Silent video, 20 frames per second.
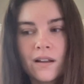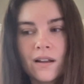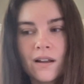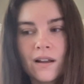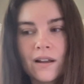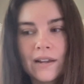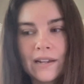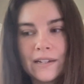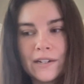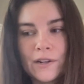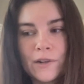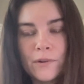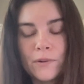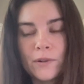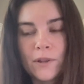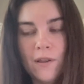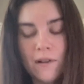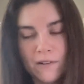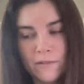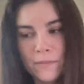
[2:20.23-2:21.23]
I know a
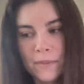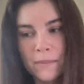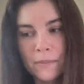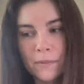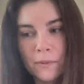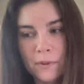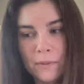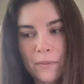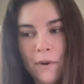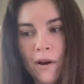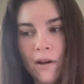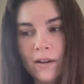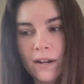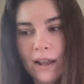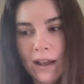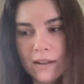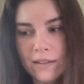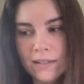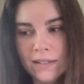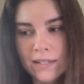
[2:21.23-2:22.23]
lot of people with
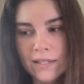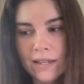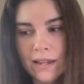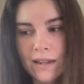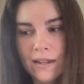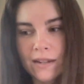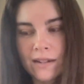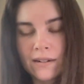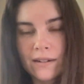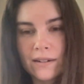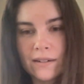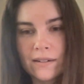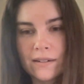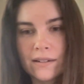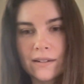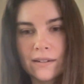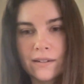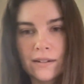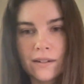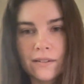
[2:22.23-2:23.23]
podcasts say
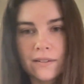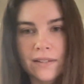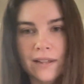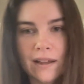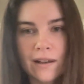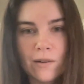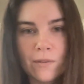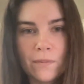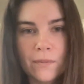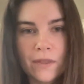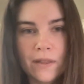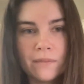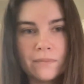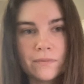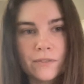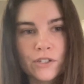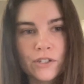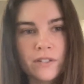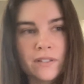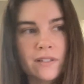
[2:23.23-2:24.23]
it does help them
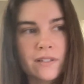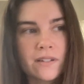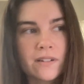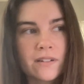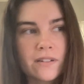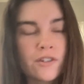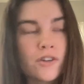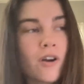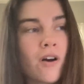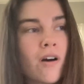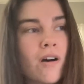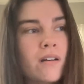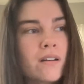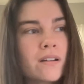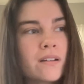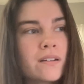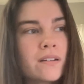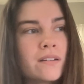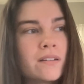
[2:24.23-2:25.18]
just to talk.